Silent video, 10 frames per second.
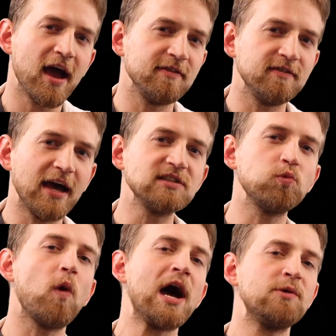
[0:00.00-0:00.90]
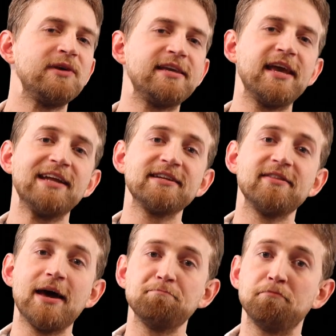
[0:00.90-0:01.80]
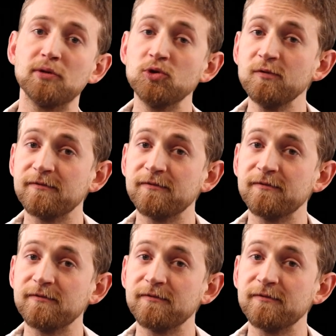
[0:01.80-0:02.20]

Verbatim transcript: And that's why we get that blue